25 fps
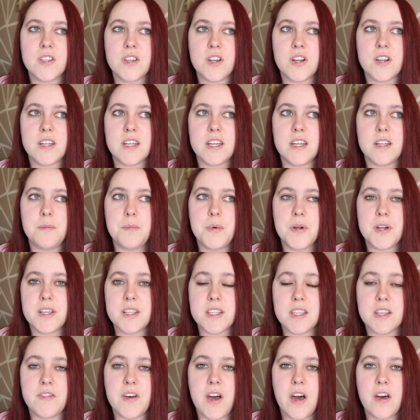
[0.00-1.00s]
started
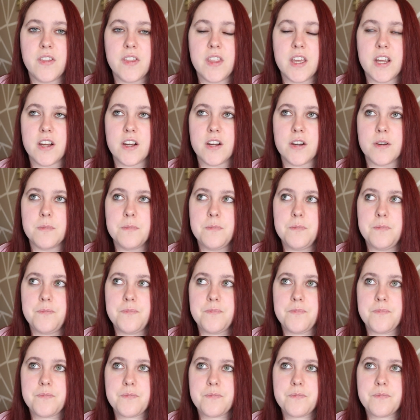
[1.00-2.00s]
putting stuff out there,
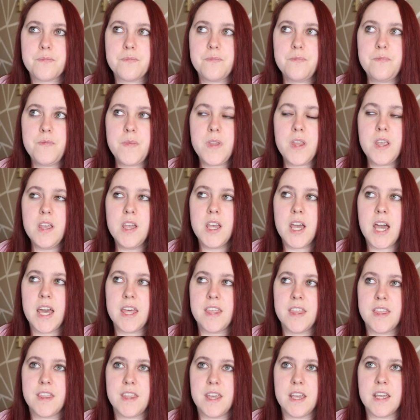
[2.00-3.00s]

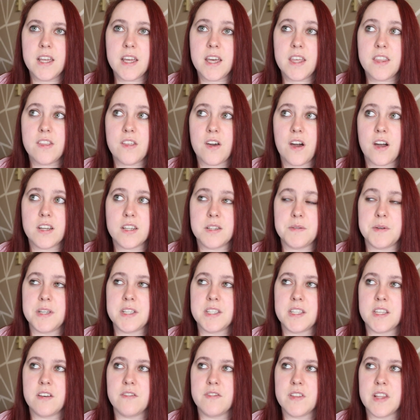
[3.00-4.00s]
I think I thought to
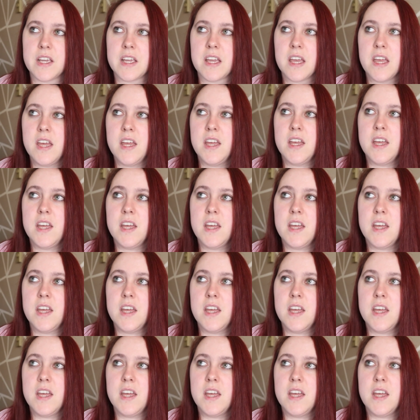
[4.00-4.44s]
myself, like,